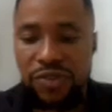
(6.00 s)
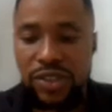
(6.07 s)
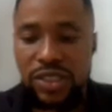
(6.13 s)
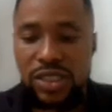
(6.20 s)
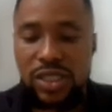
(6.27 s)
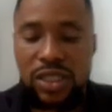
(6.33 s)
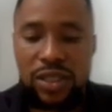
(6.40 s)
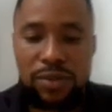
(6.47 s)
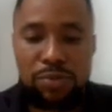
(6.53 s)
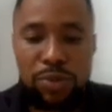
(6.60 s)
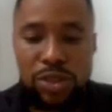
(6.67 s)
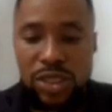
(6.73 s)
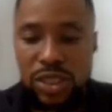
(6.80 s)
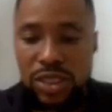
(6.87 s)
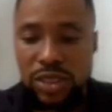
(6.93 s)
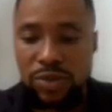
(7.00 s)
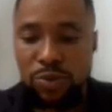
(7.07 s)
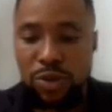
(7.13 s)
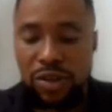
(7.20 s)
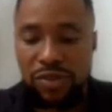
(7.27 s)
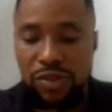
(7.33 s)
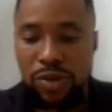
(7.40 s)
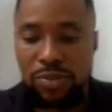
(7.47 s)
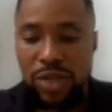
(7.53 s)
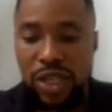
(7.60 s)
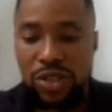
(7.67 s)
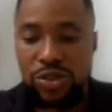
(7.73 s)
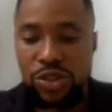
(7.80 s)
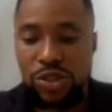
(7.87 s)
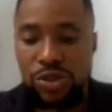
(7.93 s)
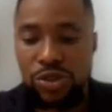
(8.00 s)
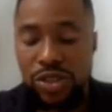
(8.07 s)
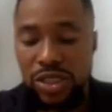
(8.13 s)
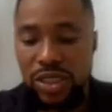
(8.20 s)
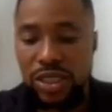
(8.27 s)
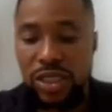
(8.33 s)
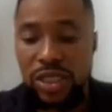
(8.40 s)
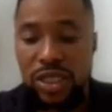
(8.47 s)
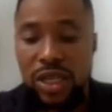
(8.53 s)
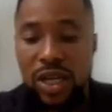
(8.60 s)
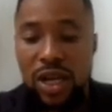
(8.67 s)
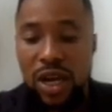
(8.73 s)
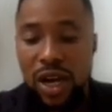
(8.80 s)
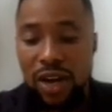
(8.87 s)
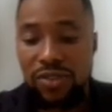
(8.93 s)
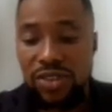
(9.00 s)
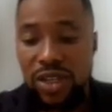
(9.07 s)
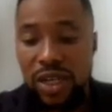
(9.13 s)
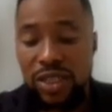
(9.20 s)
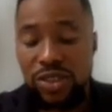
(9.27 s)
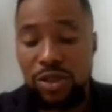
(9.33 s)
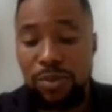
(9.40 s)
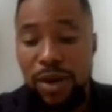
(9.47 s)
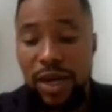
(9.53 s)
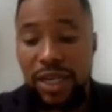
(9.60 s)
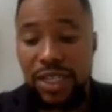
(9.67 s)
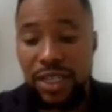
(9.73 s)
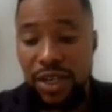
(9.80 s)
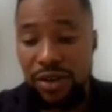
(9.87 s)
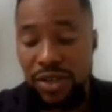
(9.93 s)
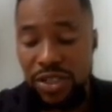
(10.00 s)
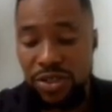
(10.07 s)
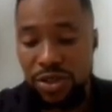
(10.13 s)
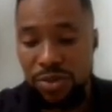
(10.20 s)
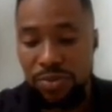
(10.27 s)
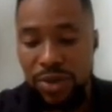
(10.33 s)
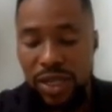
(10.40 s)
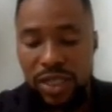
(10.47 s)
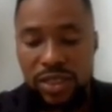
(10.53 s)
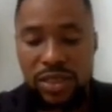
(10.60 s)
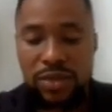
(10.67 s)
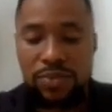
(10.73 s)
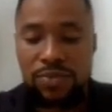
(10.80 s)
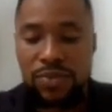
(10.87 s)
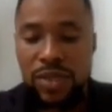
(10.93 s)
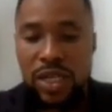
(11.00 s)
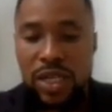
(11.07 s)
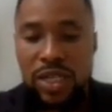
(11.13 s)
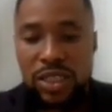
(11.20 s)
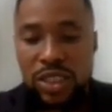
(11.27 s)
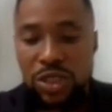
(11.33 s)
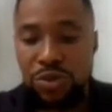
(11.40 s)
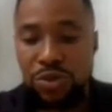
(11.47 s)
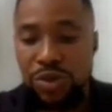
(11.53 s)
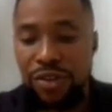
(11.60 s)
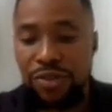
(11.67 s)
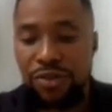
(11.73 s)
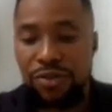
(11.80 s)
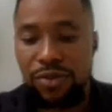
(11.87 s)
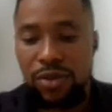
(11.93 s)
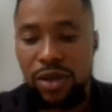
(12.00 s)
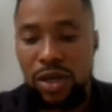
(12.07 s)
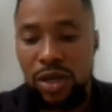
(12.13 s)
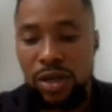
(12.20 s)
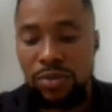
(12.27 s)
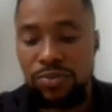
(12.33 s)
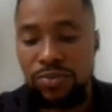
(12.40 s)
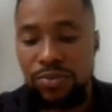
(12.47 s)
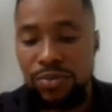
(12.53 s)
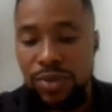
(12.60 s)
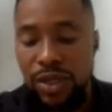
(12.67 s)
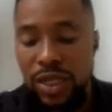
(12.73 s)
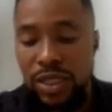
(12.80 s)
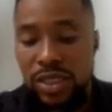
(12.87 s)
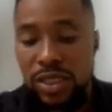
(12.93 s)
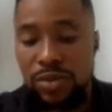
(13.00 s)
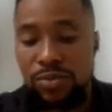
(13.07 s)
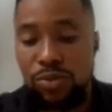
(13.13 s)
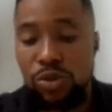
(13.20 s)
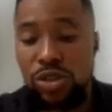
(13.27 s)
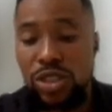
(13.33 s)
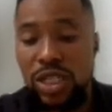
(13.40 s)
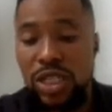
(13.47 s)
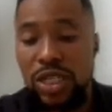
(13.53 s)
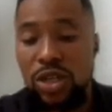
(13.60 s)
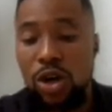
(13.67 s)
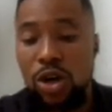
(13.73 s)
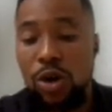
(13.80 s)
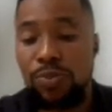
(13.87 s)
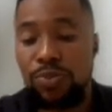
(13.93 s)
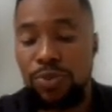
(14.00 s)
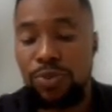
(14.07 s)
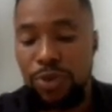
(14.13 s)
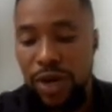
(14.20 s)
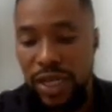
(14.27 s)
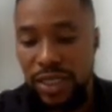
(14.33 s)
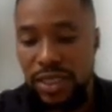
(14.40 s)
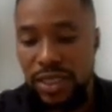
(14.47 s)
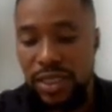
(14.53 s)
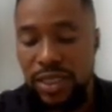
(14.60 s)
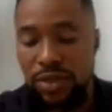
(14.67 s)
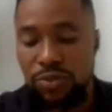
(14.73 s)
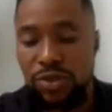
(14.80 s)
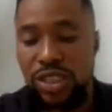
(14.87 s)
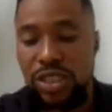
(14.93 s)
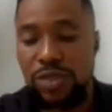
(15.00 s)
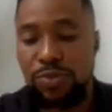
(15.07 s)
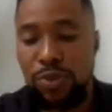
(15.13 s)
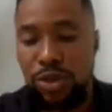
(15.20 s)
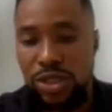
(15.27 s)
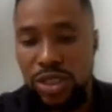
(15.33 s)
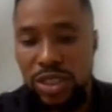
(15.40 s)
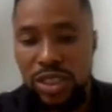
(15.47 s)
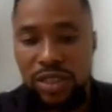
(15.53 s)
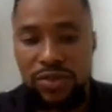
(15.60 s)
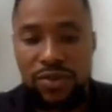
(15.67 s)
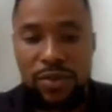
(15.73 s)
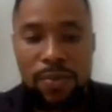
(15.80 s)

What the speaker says: is the positive waveform that you should see after a normal KRS complex. T wave, it's mostly upright, which is positive.